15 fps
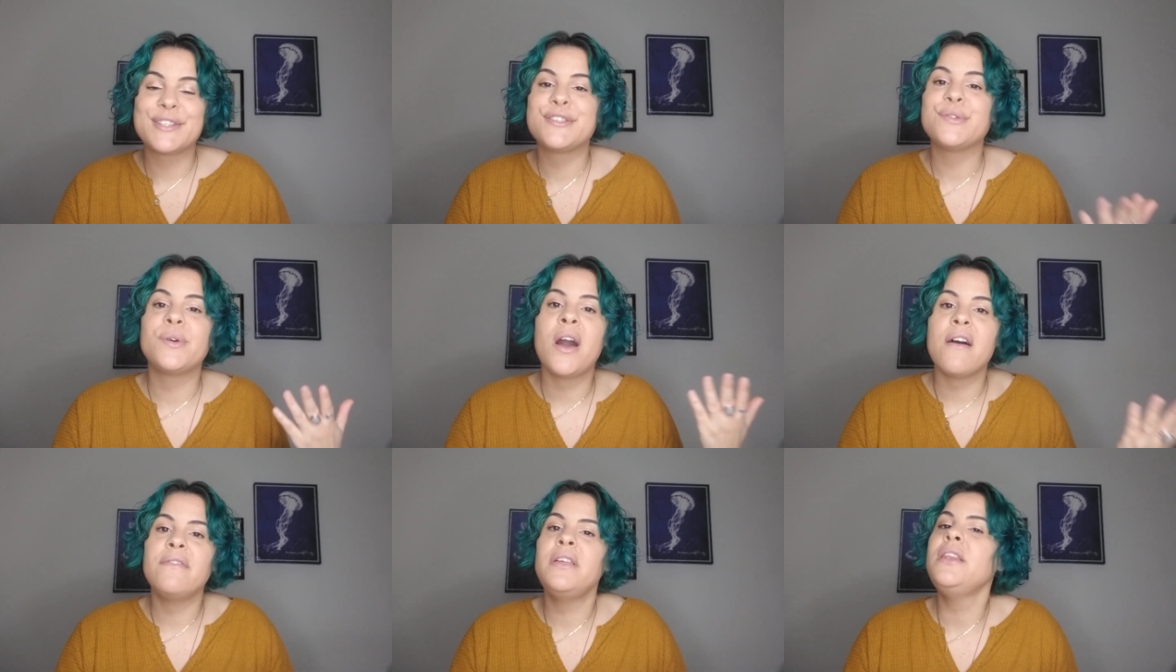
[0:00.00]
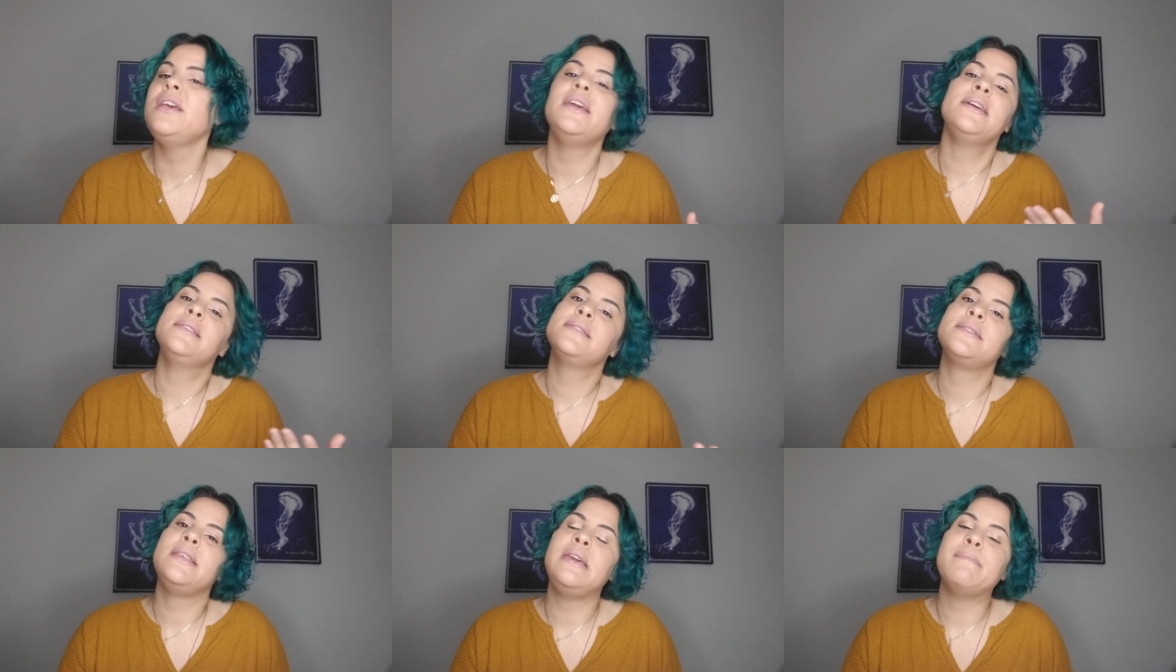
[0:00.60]
So Coven
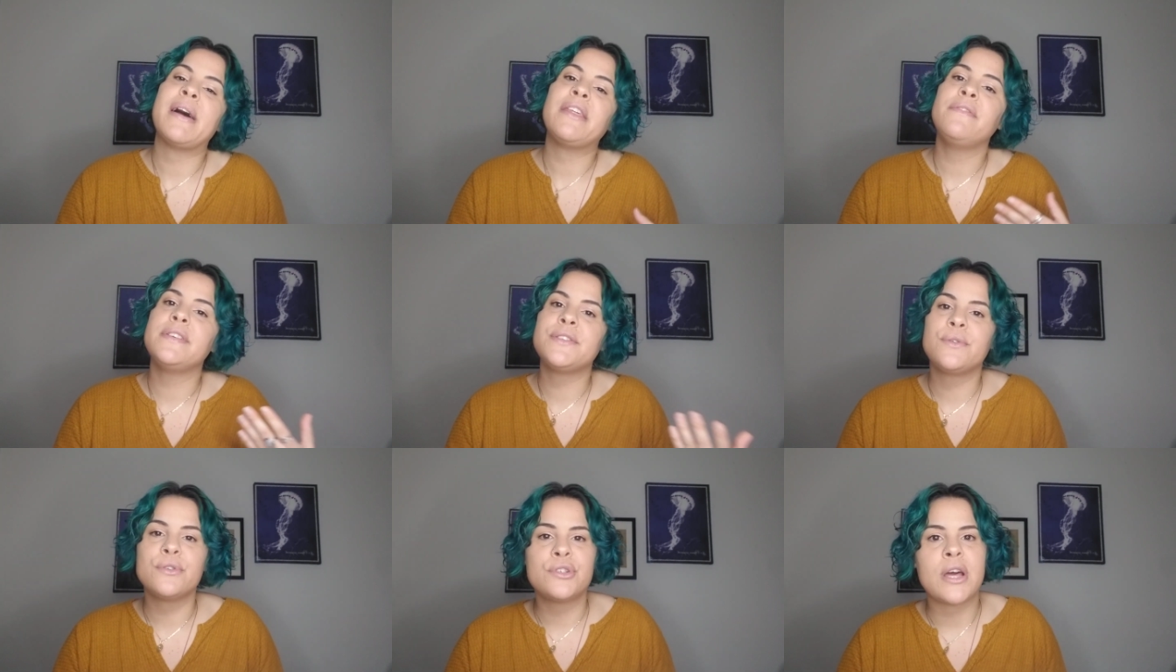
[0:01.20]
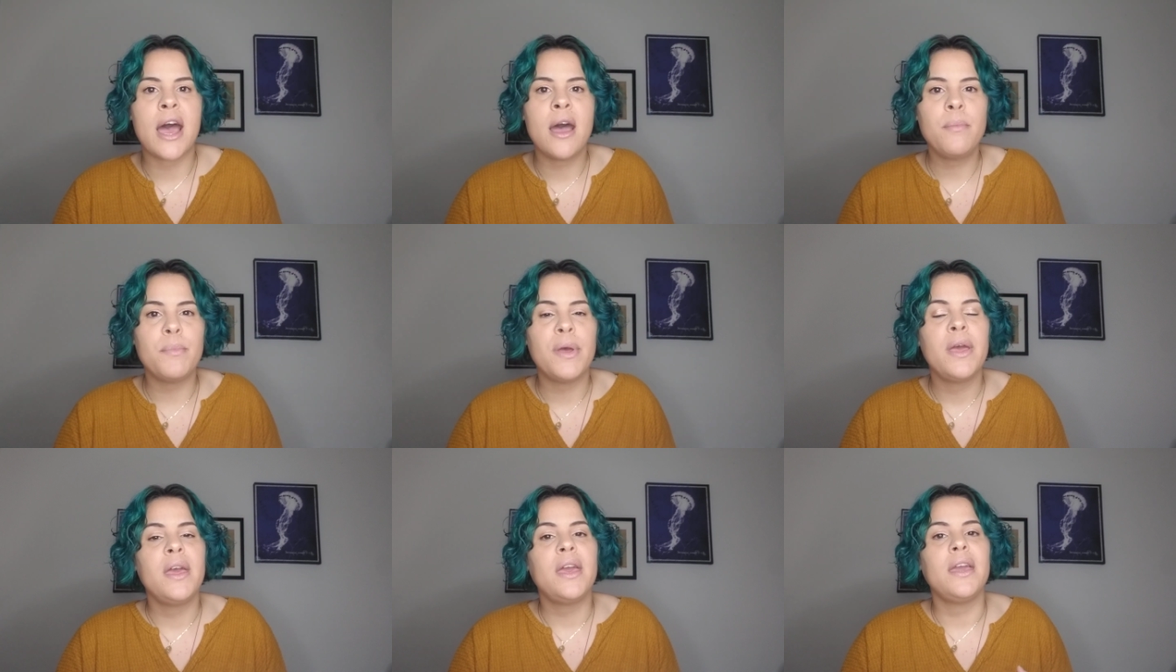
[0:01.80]
is the metaphysical shop
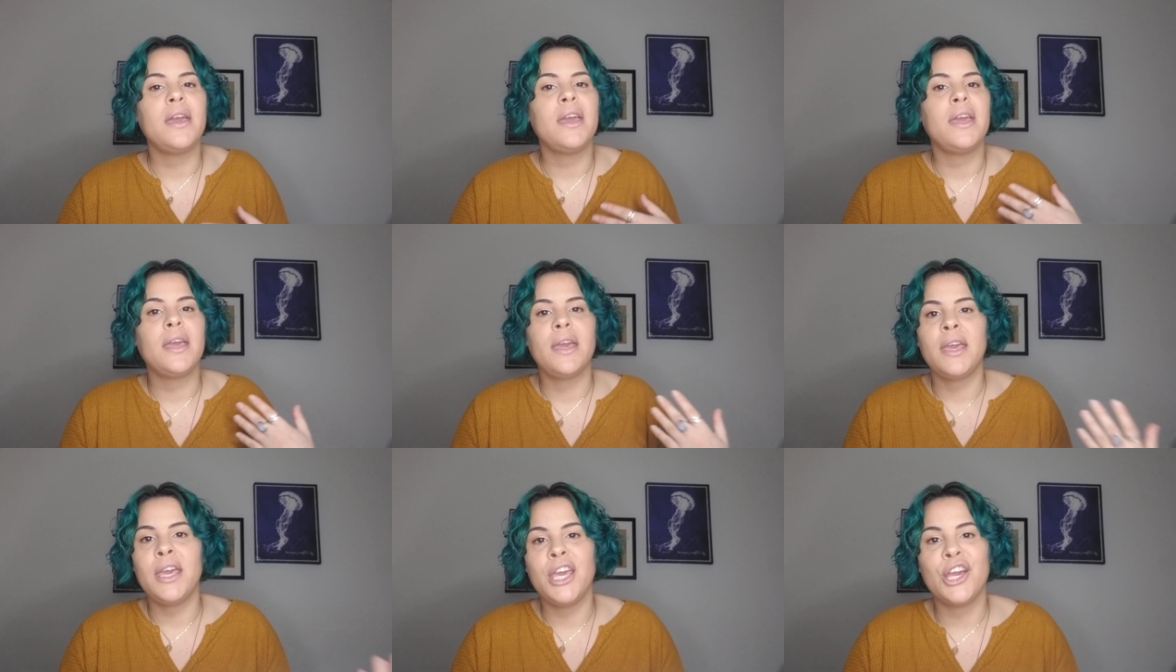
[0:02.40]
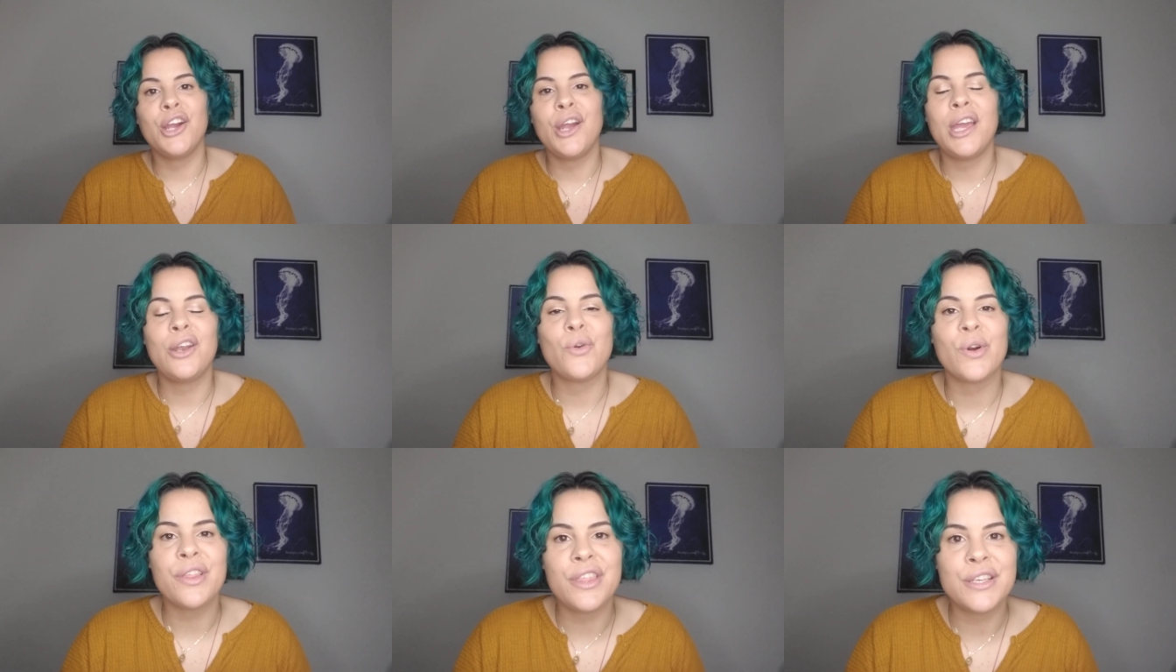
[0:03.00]
here in
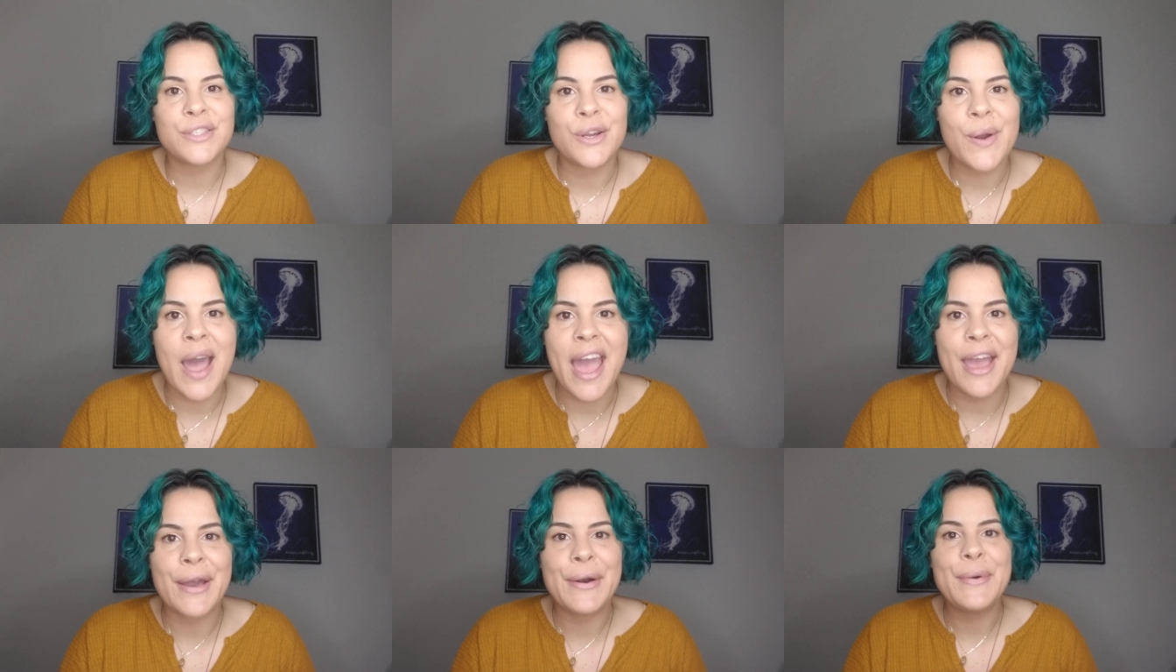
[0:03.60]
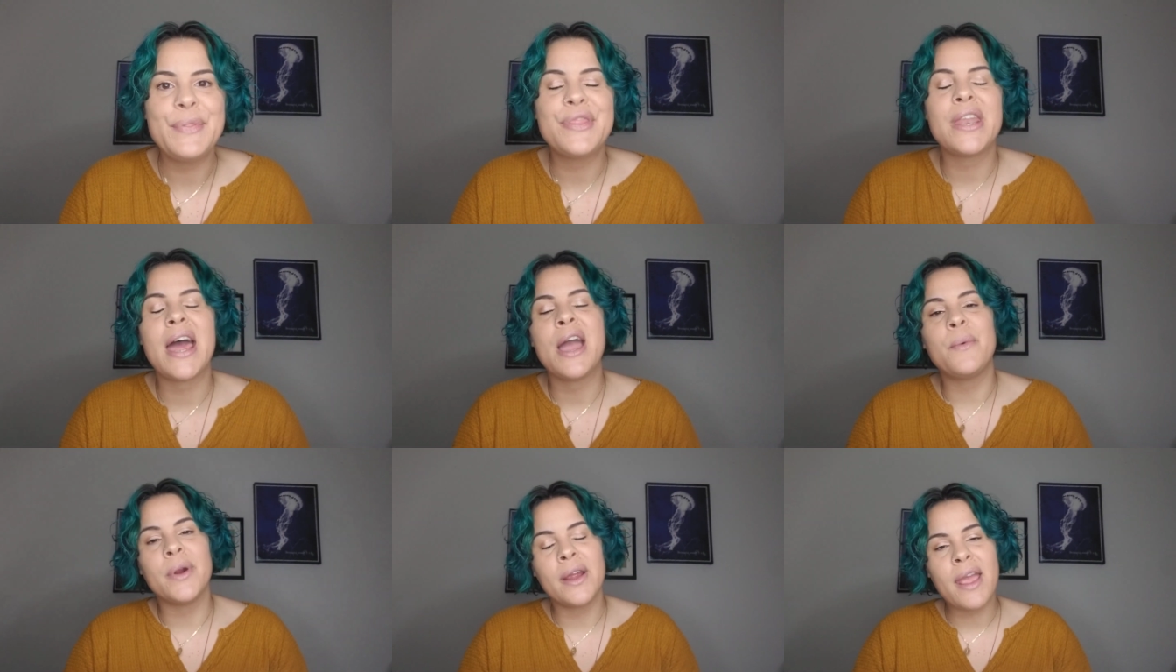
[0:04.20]
Northeast Ohio that
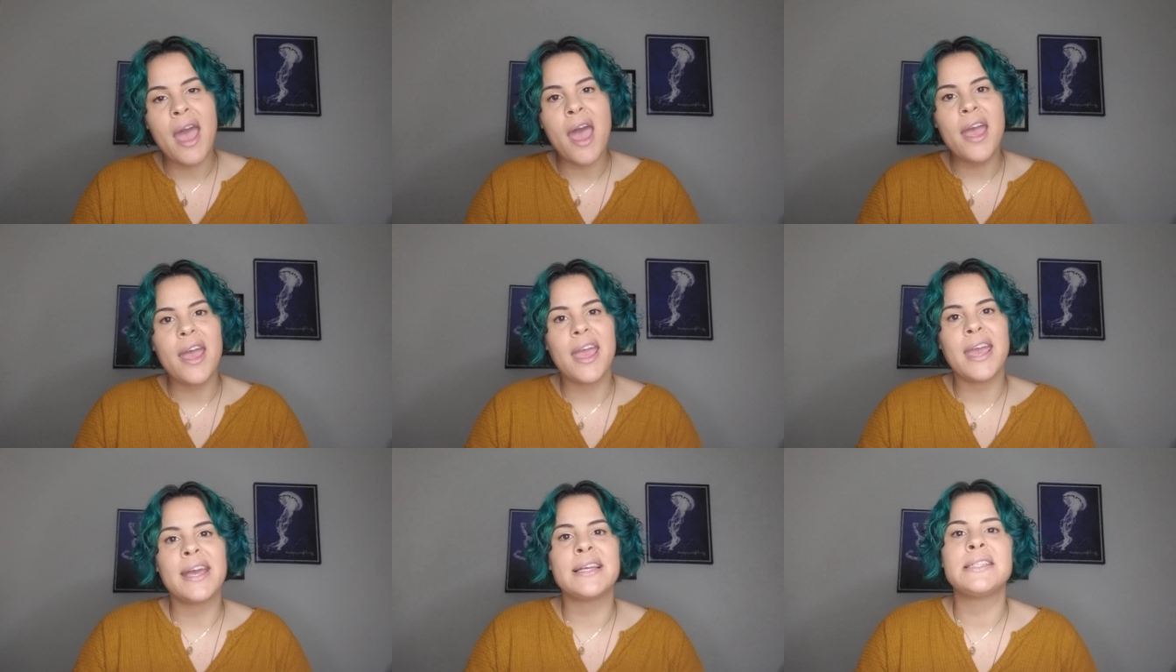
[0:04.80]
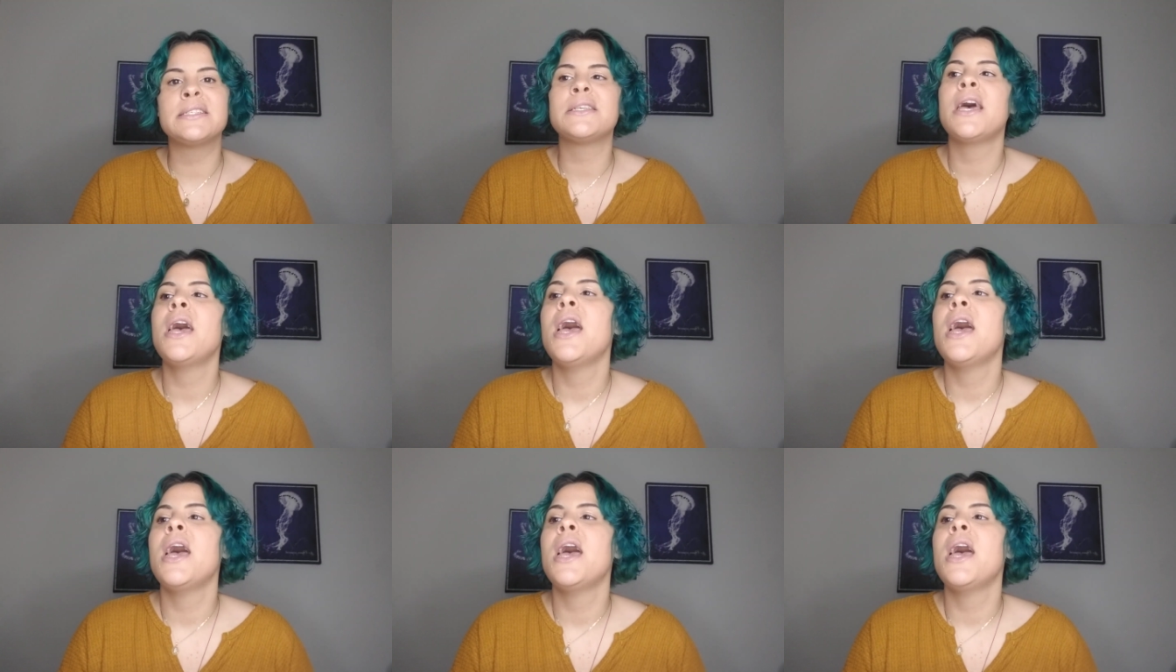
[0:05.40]
I work at, and